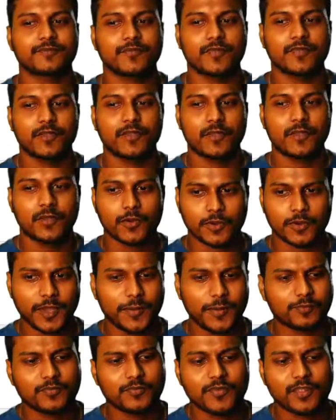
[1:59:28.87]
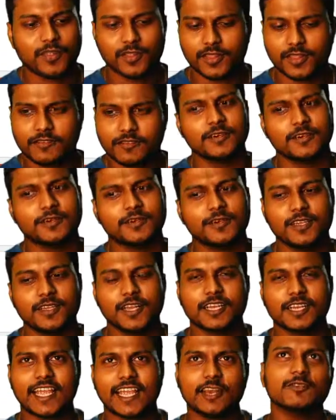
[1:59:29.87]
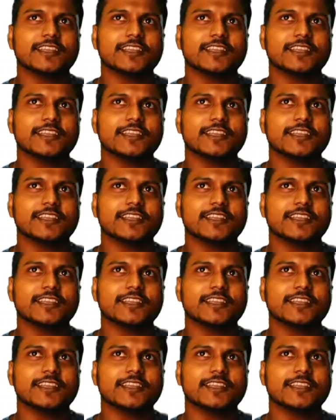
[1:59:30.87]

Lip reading: Okay, never. Can you think